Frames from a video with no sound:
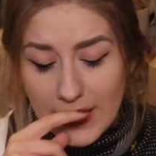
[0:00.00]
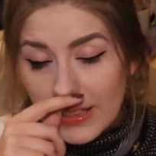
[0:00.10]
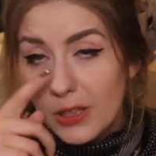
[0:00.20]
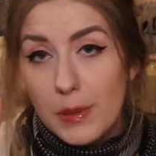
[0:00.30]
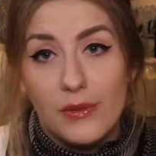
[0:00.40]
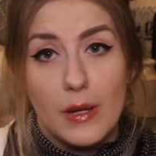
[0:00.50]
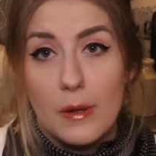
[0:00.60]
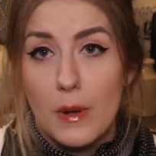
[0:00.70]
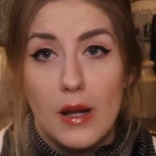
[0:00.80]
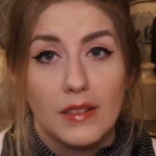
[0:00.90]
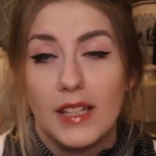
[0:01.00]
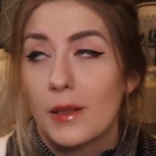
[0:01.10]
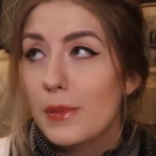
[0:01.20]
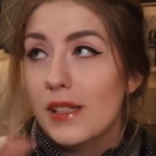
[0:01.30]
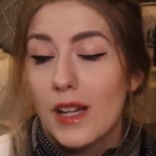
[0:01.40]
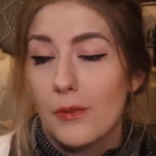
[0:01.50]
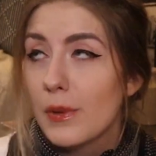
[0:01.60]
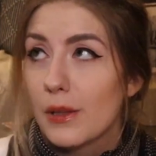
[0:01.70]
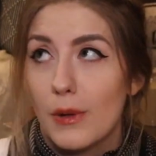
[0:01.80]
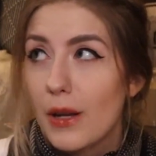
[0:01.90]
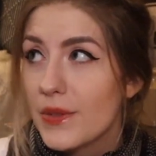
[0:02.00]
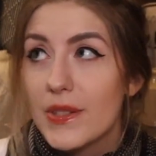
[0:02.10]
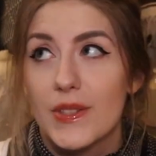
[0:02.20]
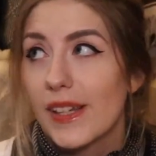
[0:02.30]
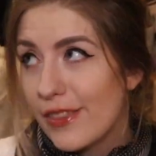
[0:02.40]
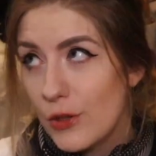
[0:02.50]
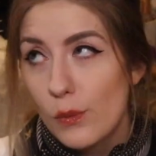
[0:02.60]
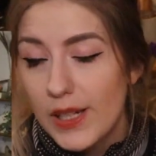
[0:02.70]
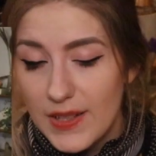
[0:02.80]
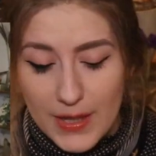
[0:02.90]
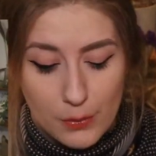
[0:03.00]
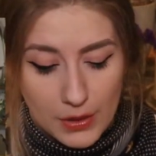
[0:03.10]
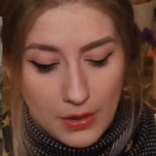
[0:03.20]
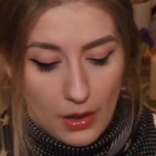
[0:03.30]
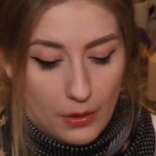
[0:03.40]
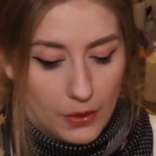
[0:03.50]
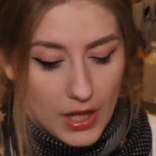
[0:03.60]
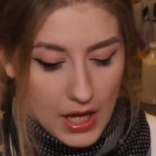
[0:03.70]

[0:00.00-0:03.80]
I could be very wrong. They could have been around since like the 20s. I wouldn't know.